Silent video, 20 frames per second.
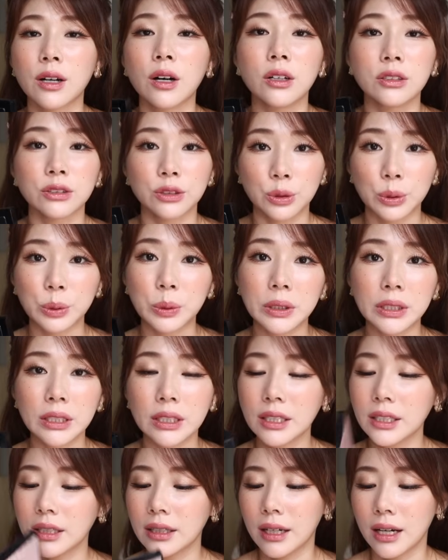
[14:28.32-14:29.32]

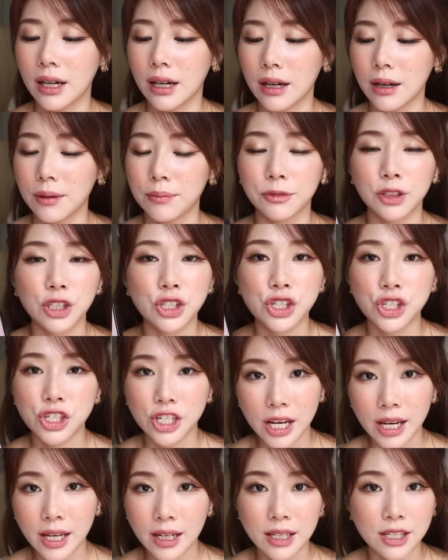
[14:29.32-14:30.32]
Contour. The
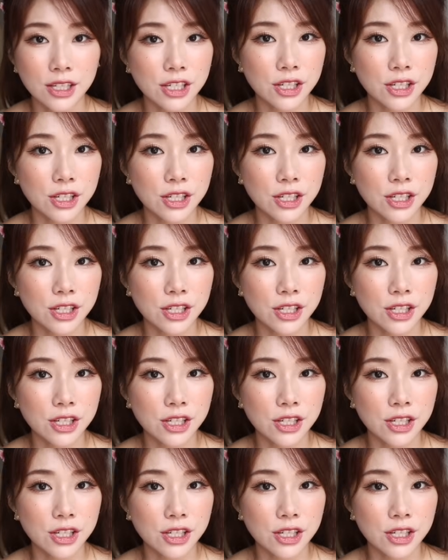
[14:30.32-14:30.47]
shade is